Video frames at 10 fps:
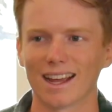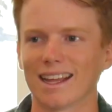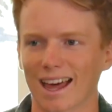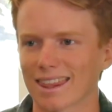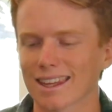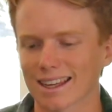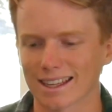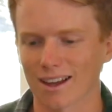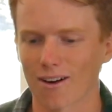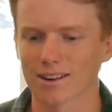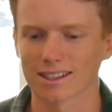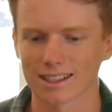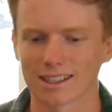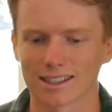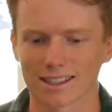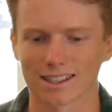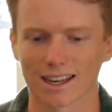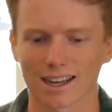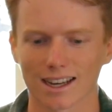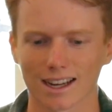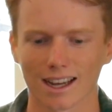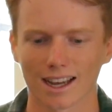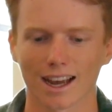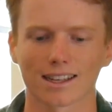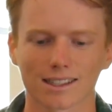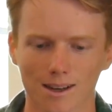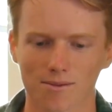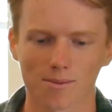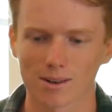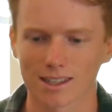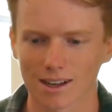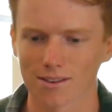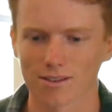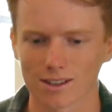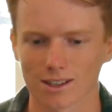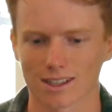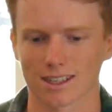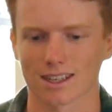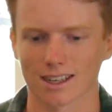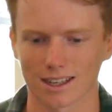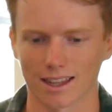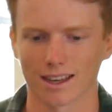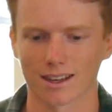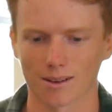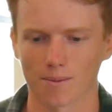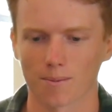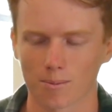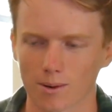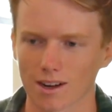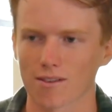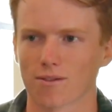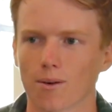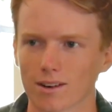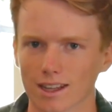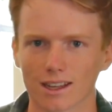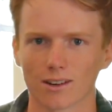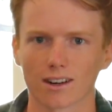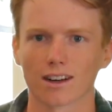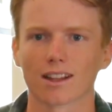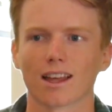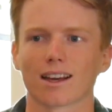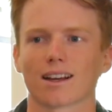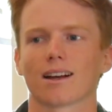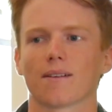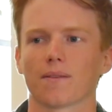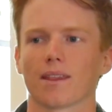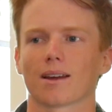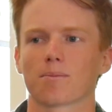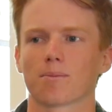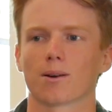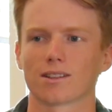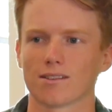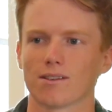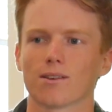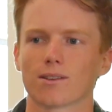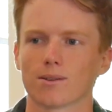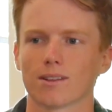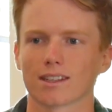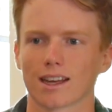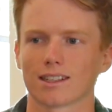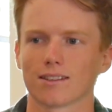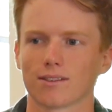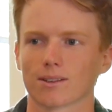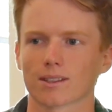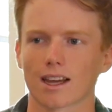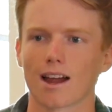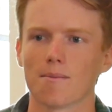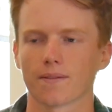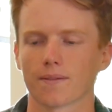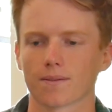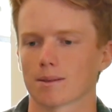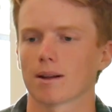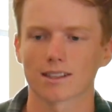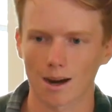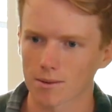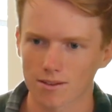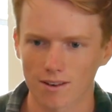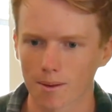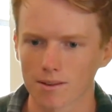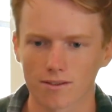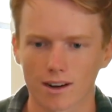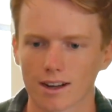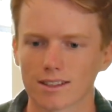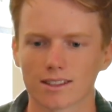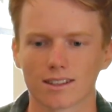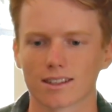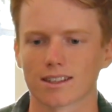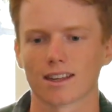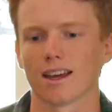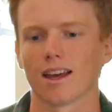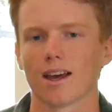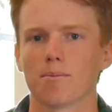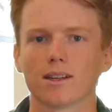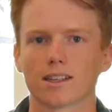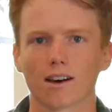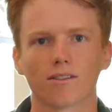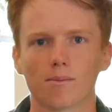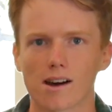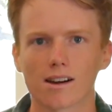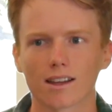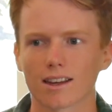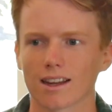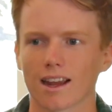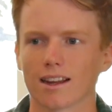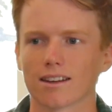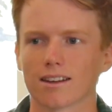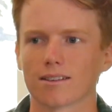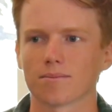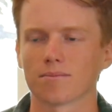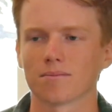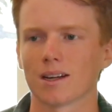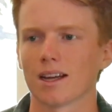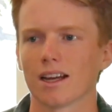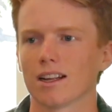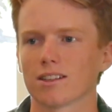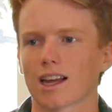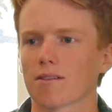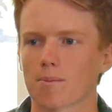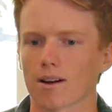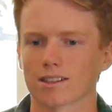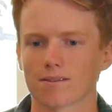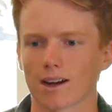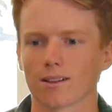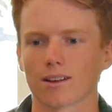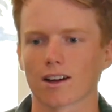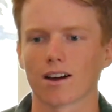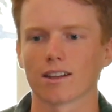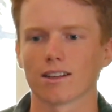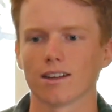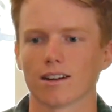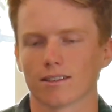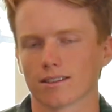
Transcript: Yeah, I think, honestly, it's just like, has to come from yourself, and just like bringing forward that you're gonna like persevere through this like difficult time. Spend time with your family, friends, just be tough about it, and just have a positive outlook on it, you know.